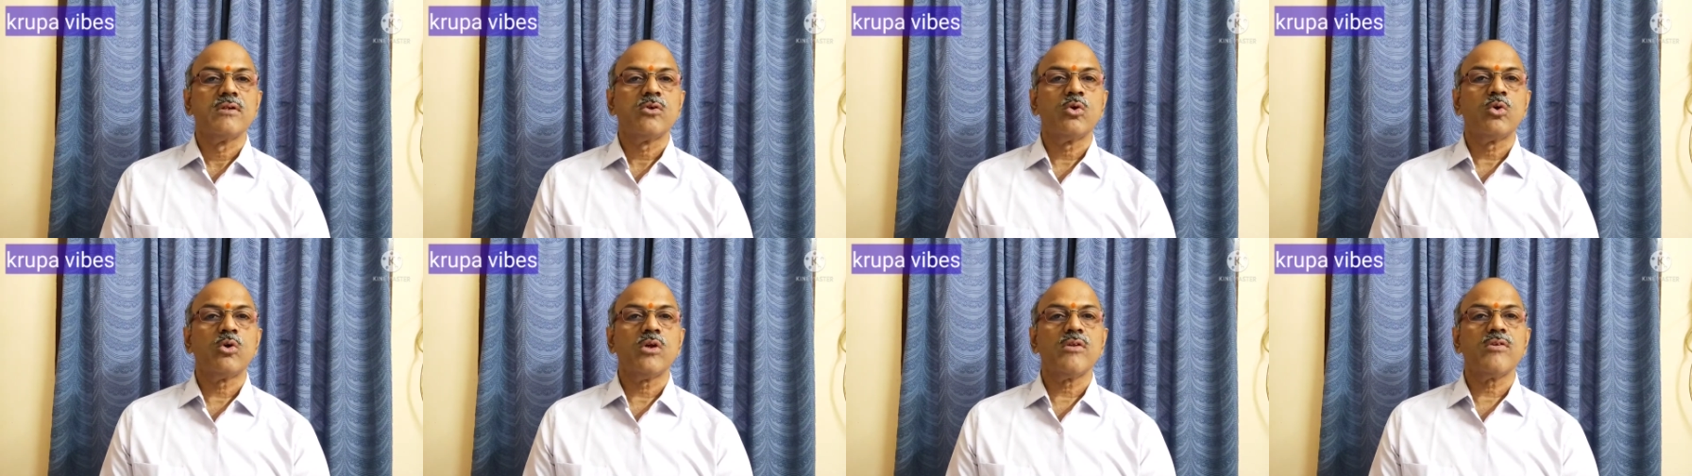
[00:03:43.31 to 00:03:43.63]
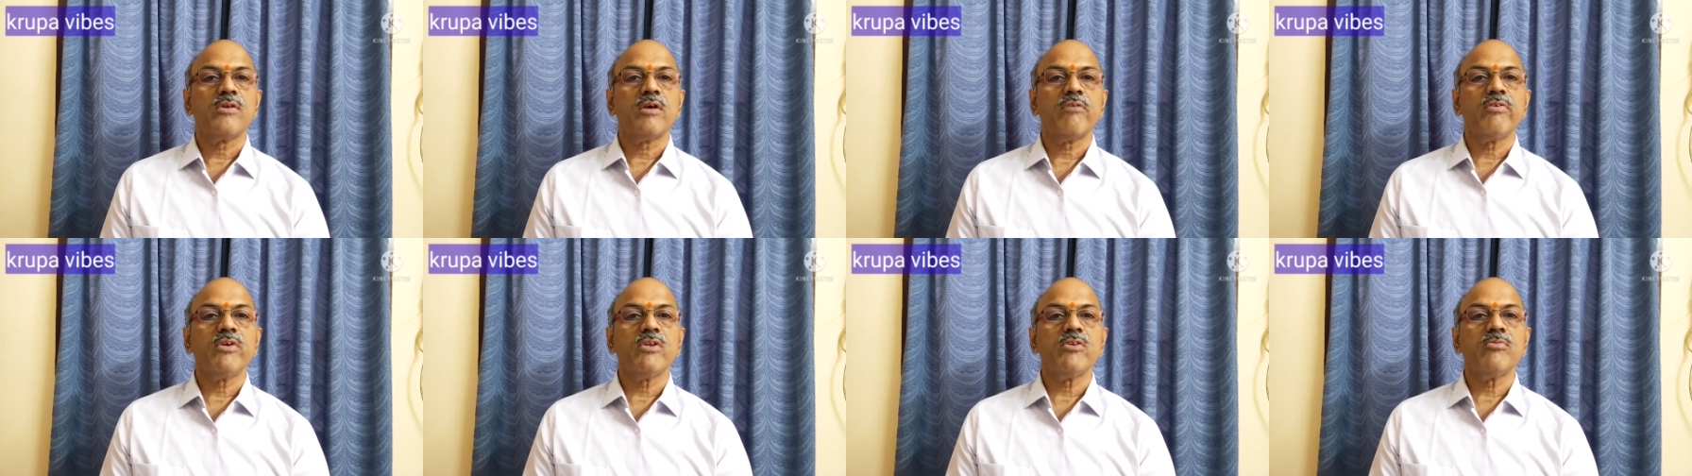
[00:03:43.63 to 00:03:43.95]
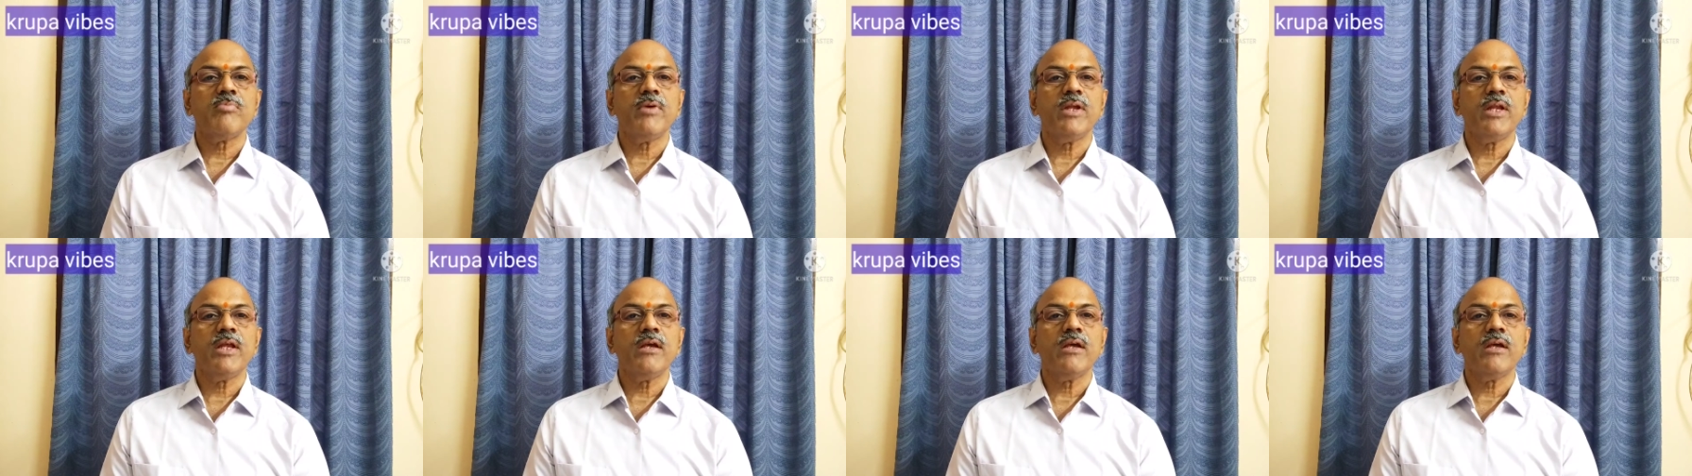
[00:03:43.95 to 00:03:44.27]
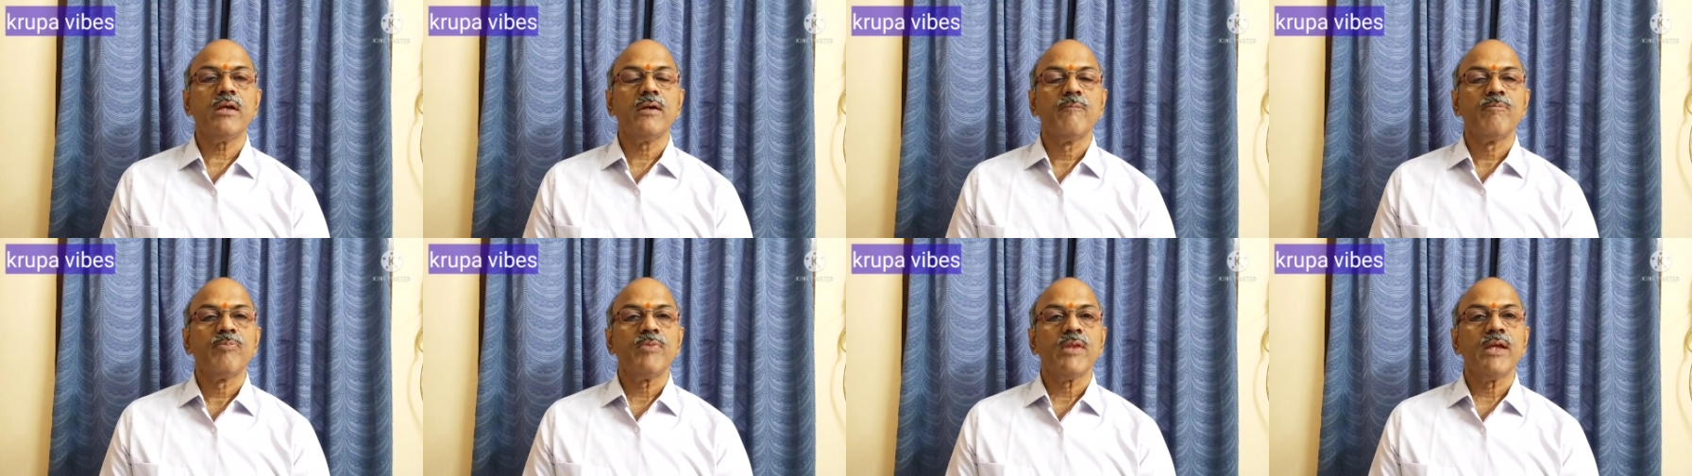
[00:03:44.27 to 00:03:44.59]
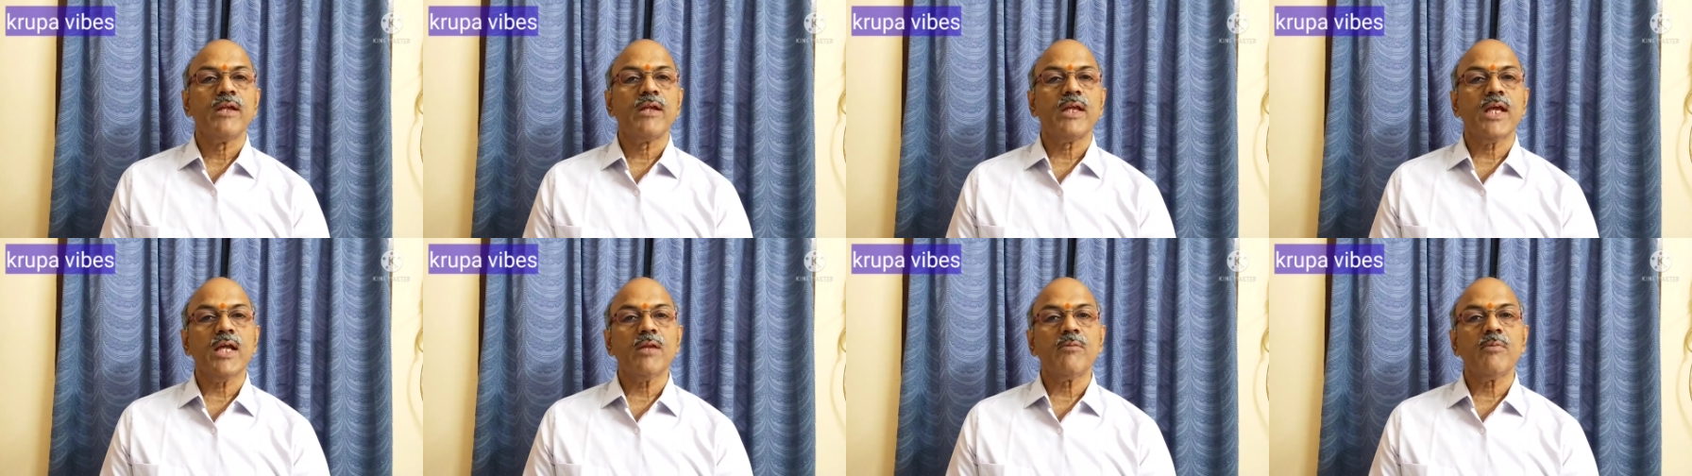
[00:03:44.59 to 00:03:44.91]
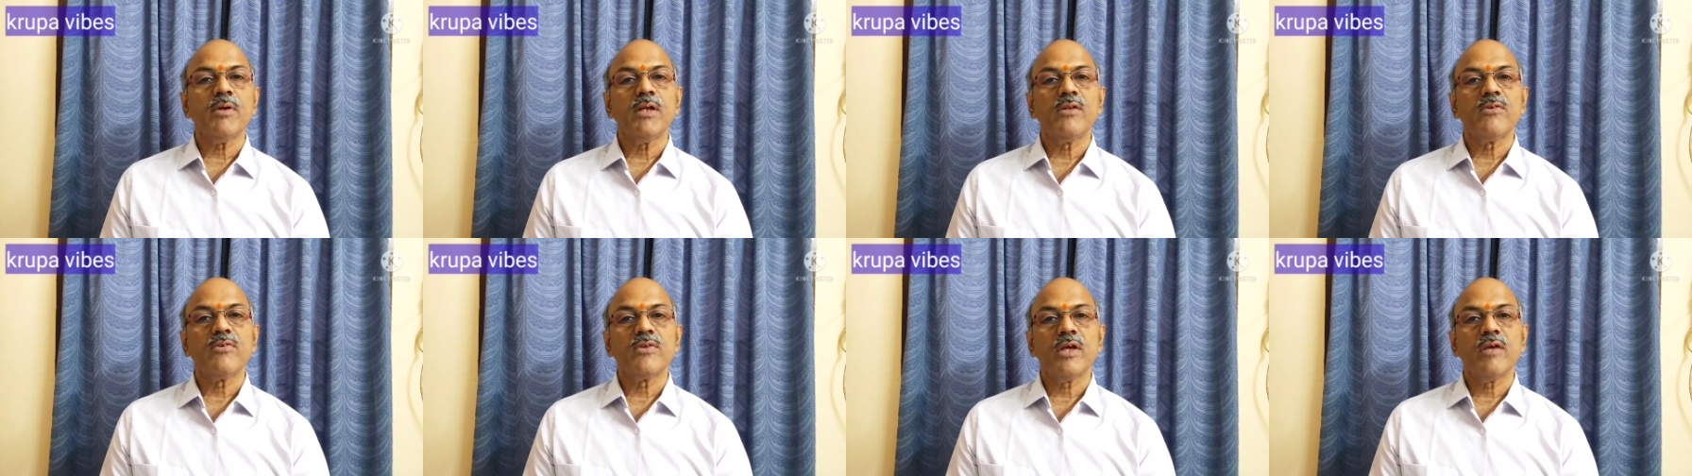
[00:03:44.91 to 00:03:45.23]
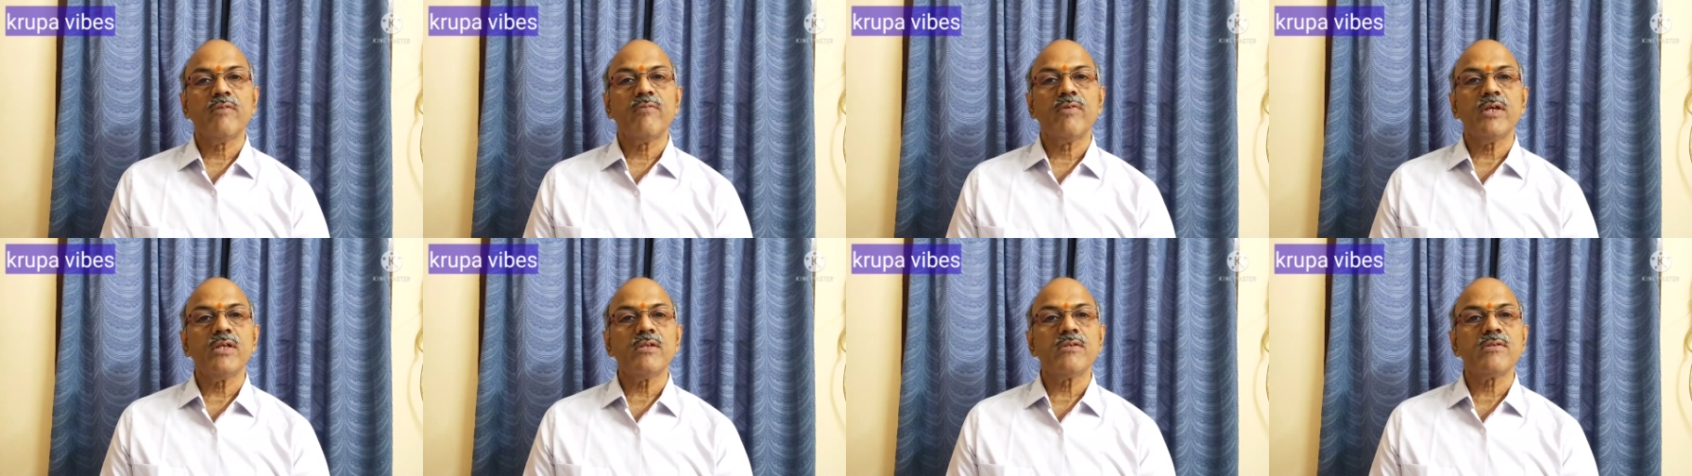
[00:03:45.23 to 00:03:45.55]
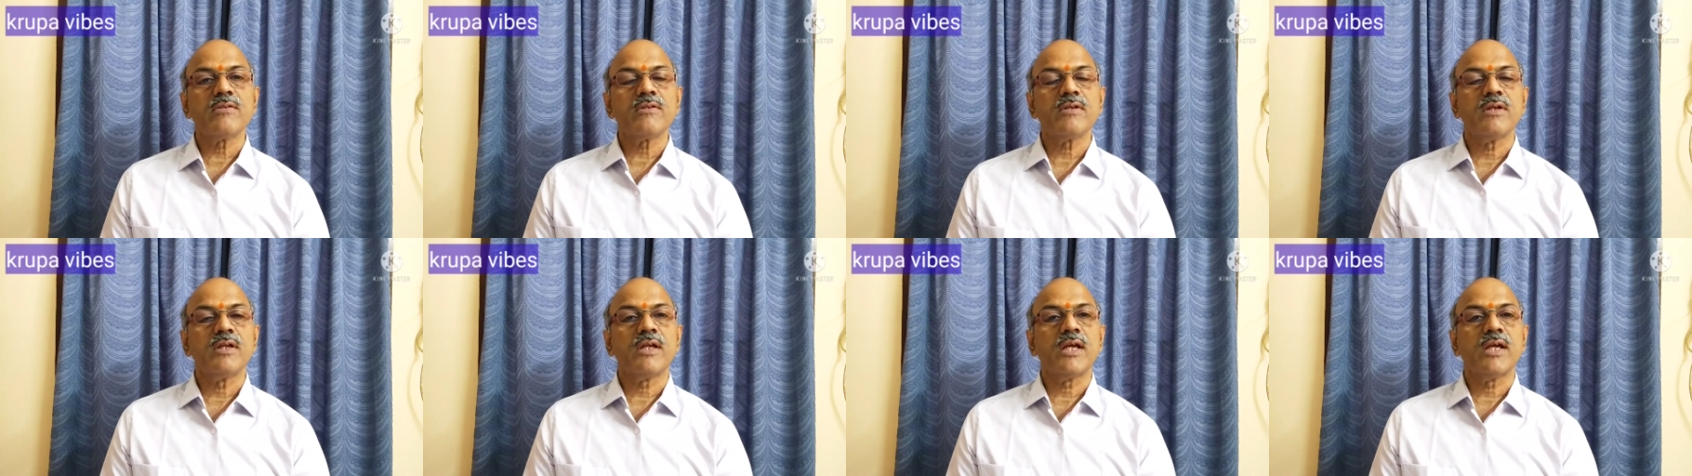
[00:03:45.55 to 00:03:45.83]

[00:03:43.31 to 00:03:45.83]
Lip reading: Total savings meaning it can be in savings,